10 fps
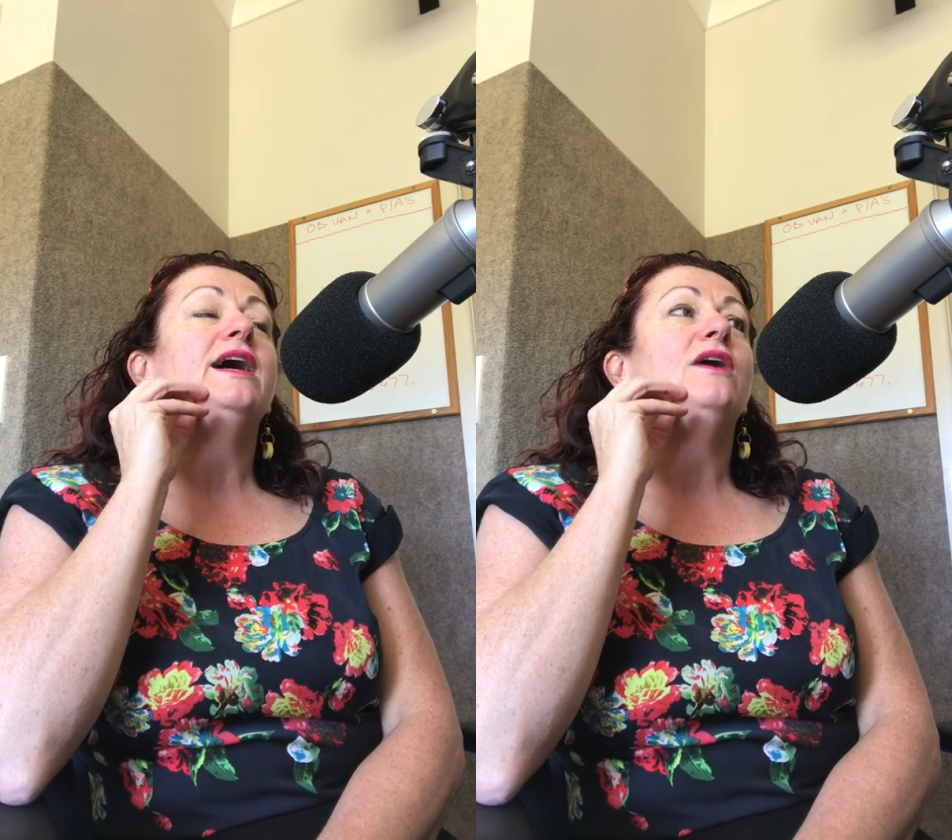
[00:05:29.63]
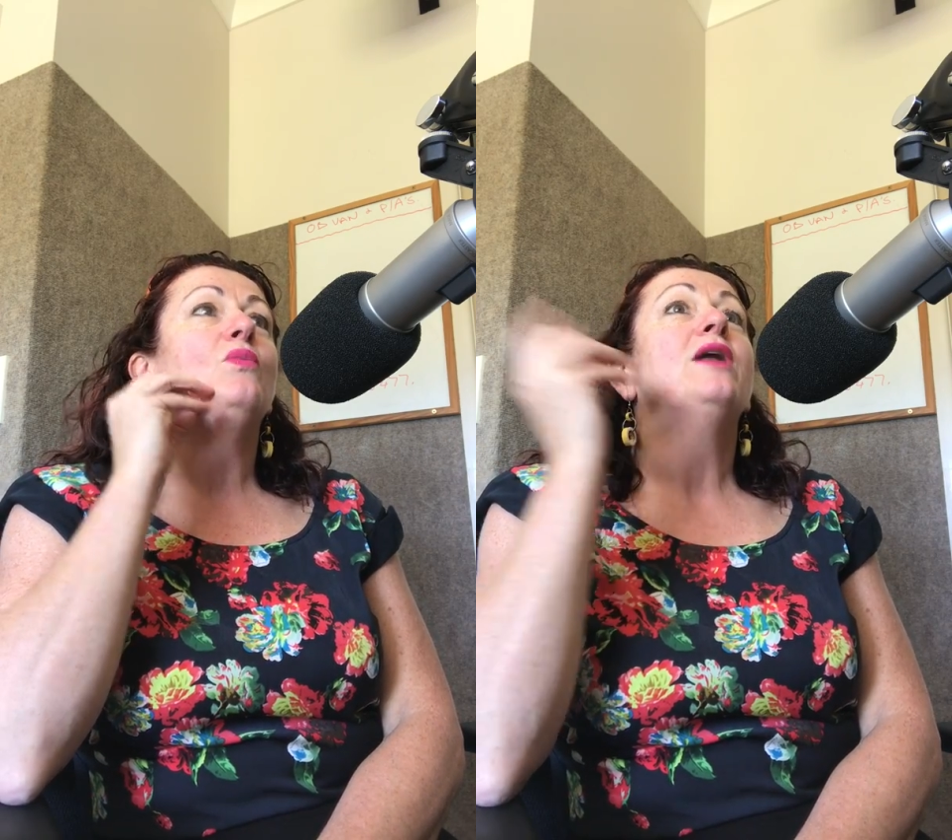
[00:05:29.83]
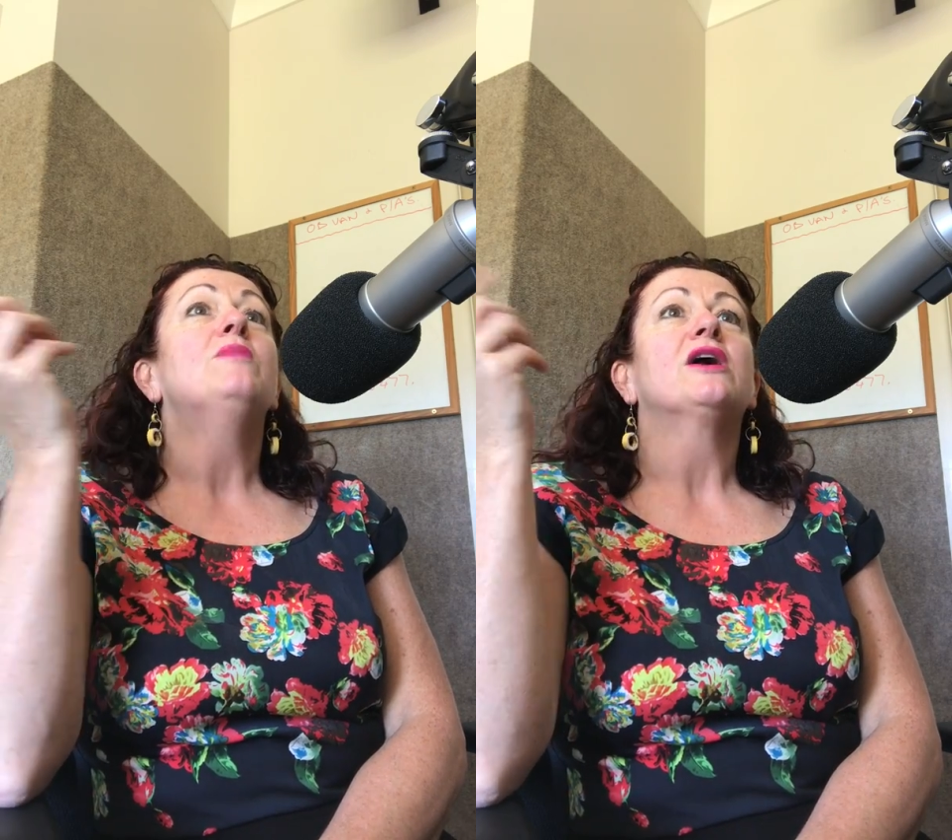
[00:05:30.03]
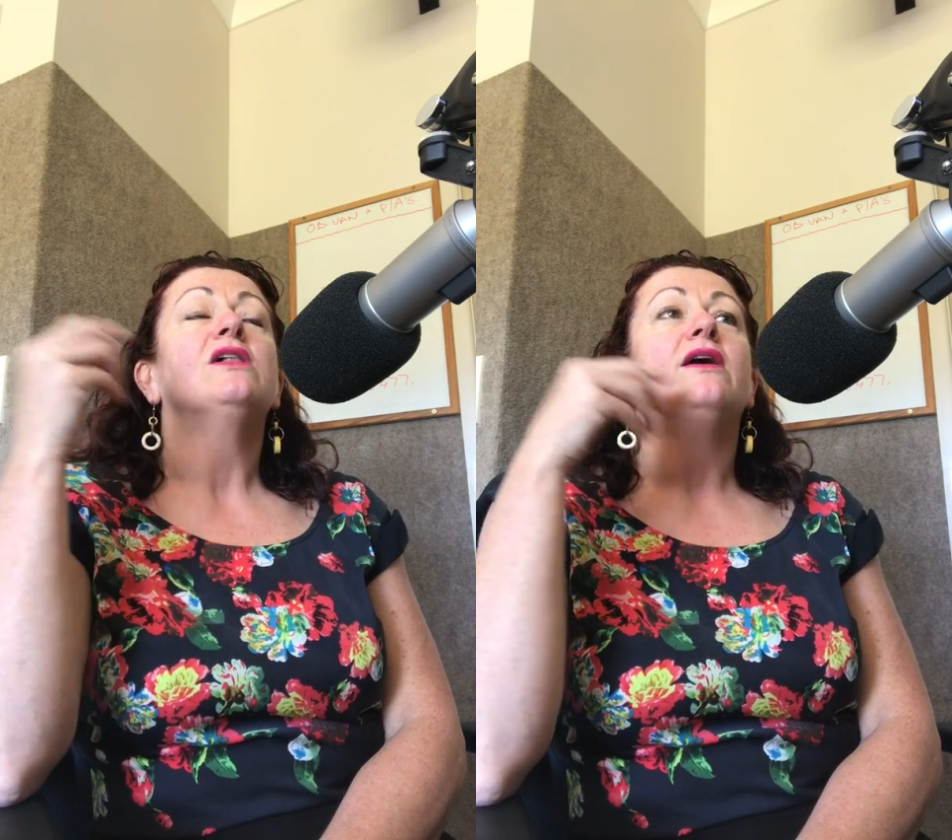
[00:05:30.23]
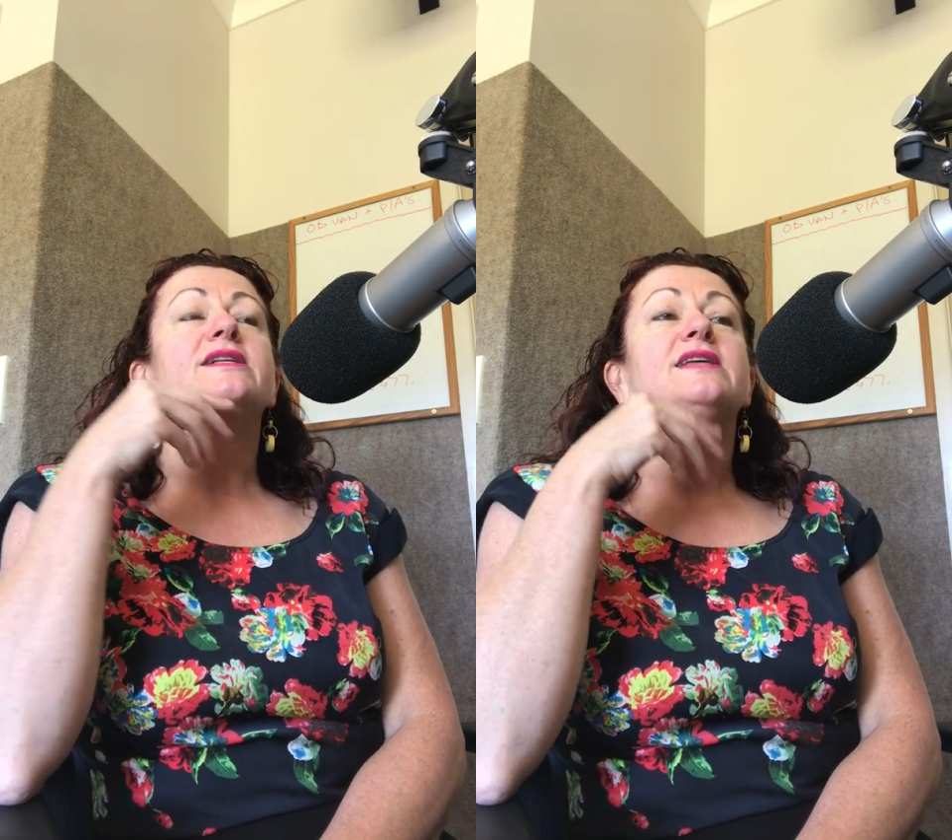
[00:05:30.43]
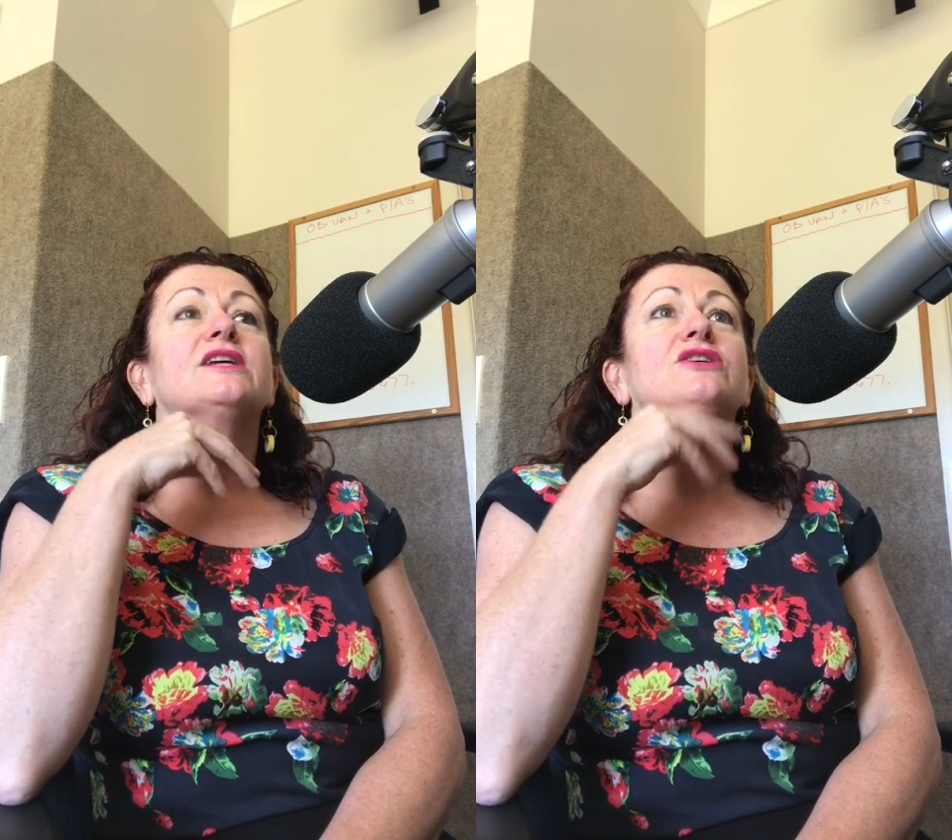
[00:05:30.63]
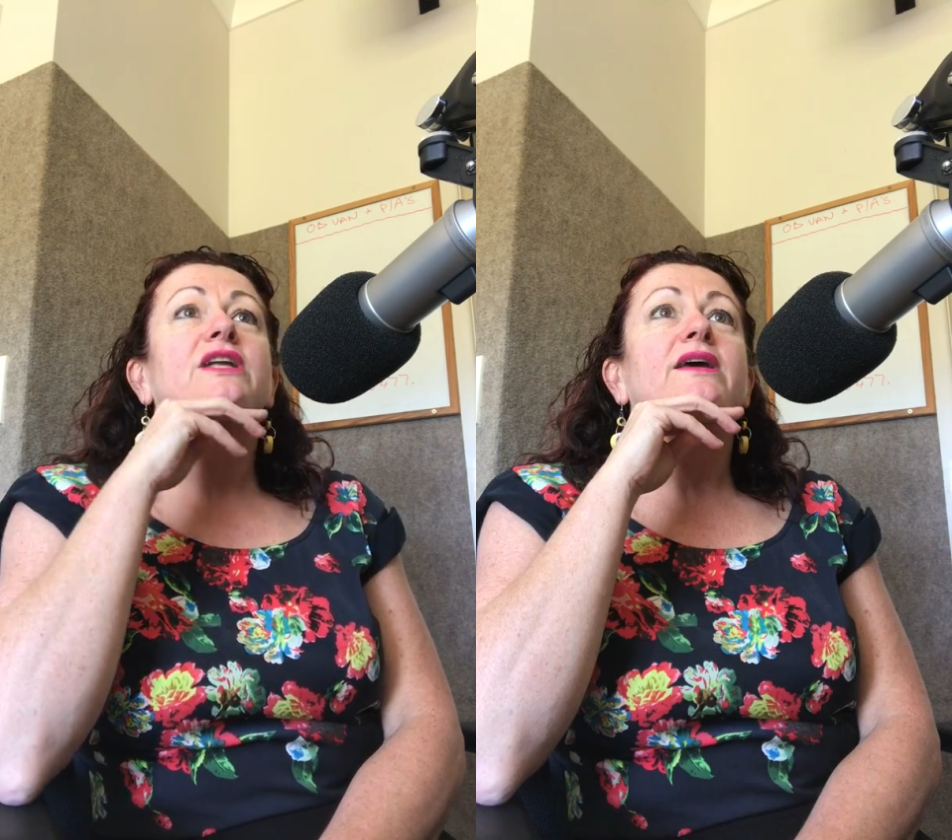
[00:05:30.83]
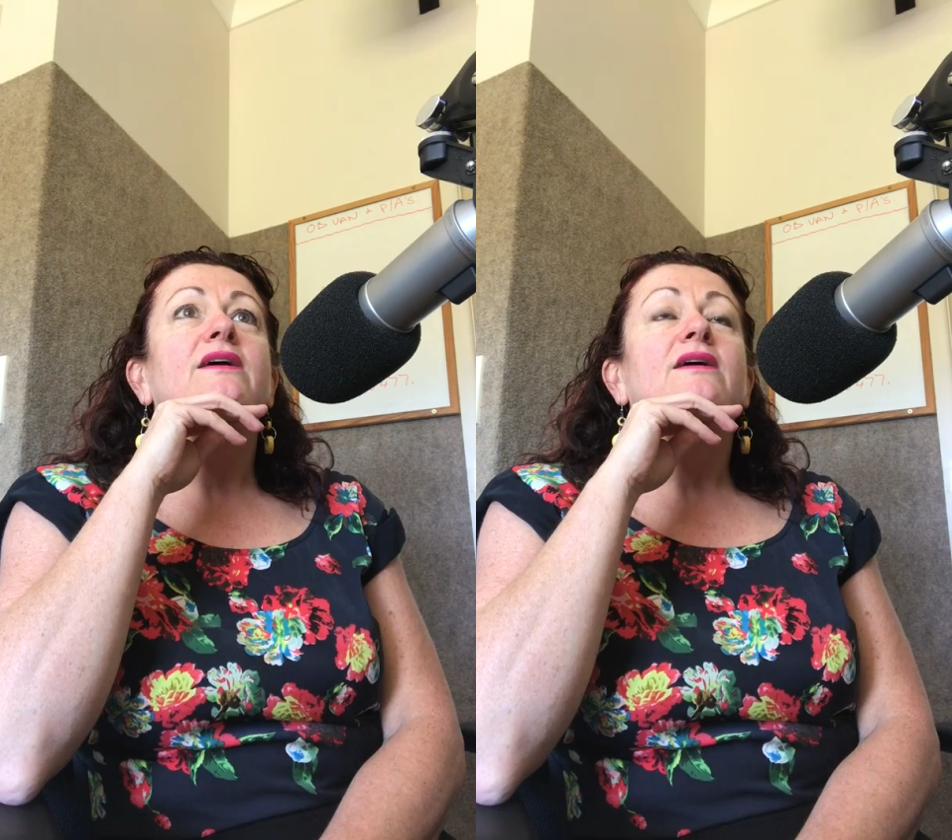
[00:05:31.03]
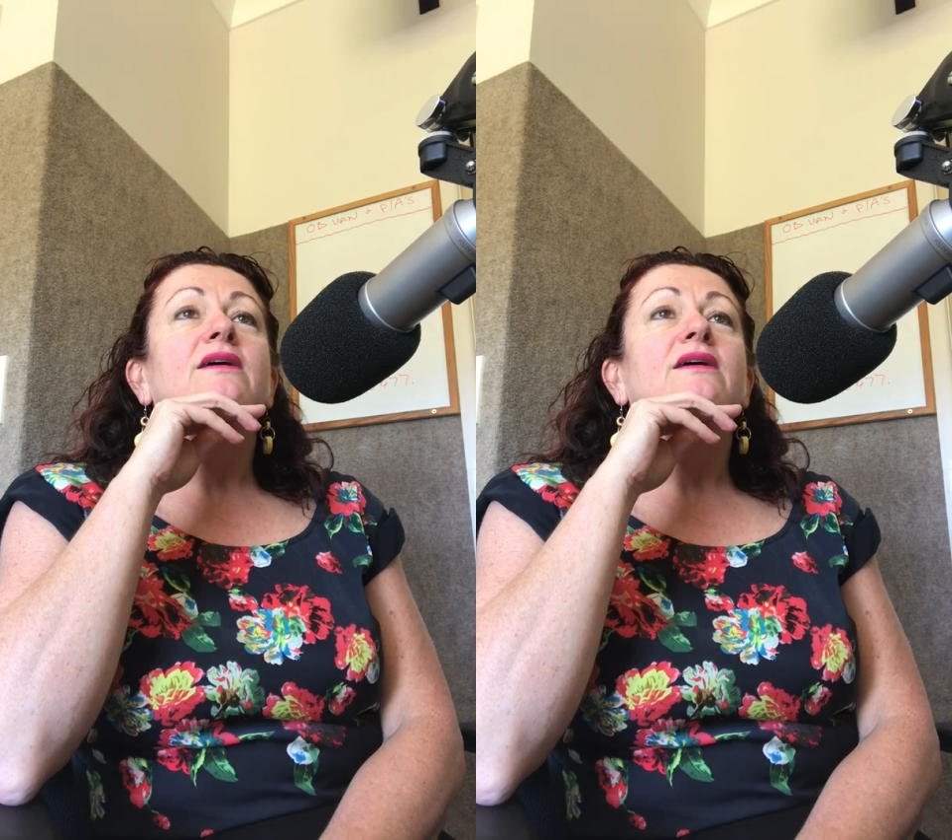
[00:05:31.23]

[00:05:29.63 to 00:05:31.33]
uh, one of my clients actually. That give you